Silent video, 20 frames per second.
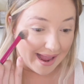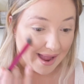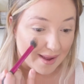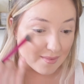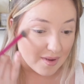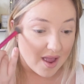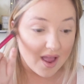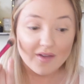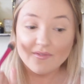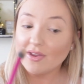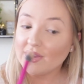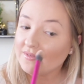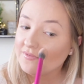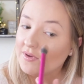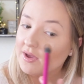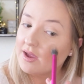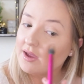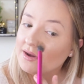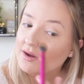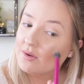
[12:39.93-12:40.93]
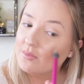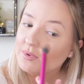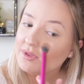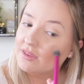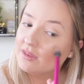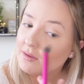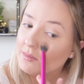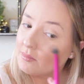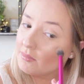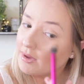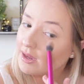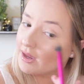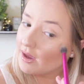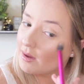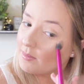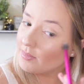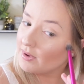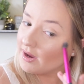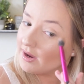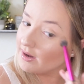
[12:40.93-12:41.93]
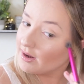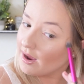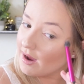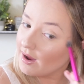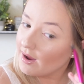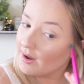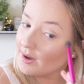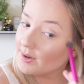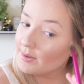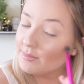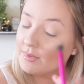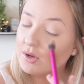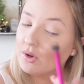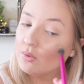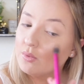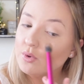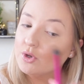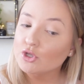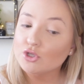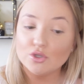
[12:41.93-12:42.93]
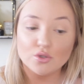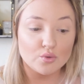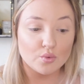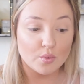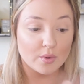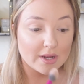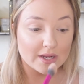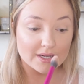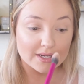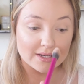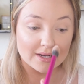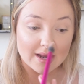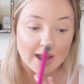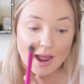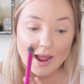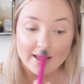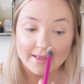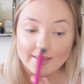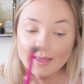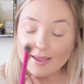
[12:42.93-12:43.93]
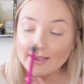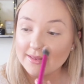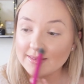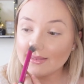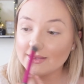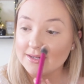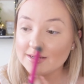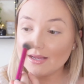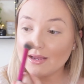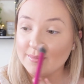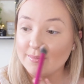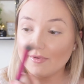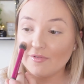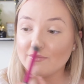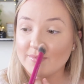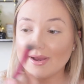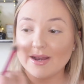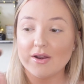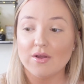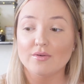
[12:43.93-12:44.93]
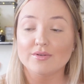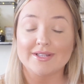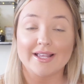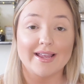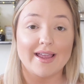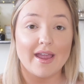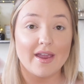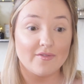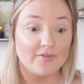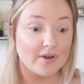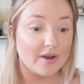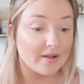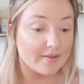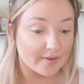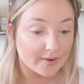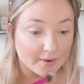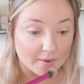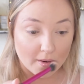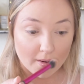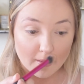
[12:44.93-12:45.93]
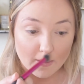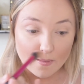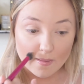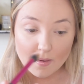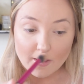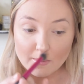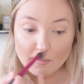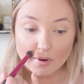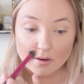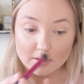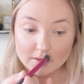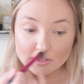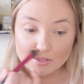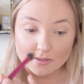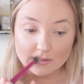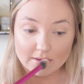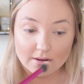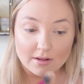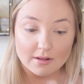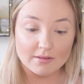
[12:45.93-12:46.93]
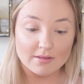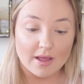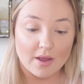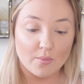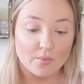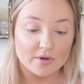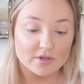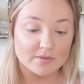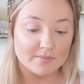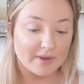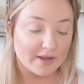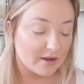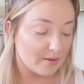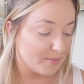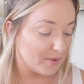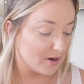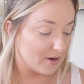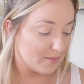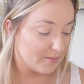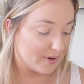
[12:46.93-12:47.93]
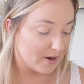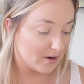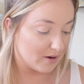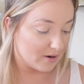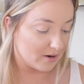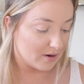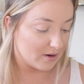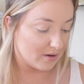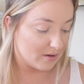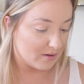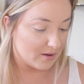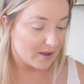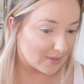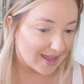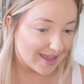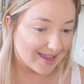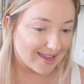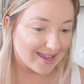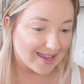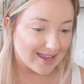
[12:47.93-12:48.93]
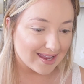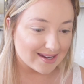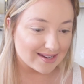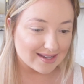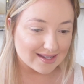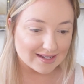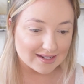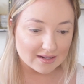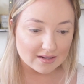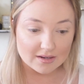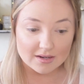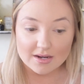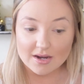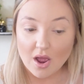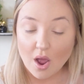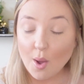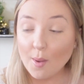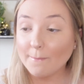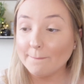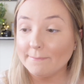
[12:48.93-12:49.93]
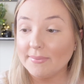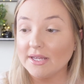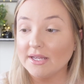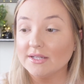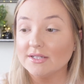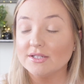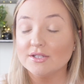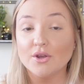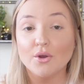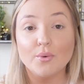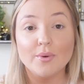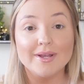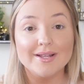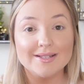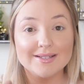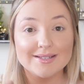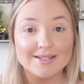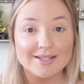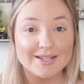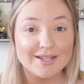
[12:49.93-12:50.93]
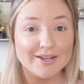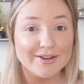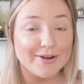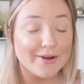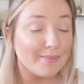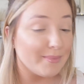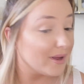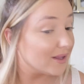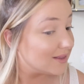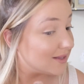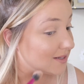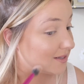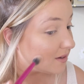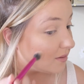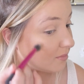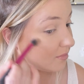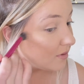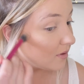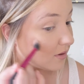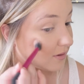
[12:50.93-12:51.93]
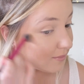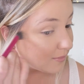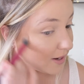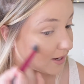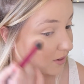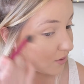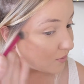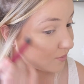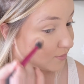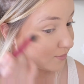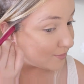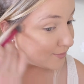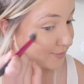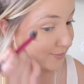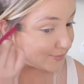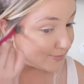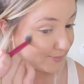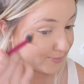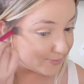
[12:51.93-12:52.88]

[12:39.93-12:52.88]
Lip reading: I'm having fun with makeup, and I'm going to highlight the tip of my nose like every other person that wears makeup in America and not be so insecure about the dimple on my nose.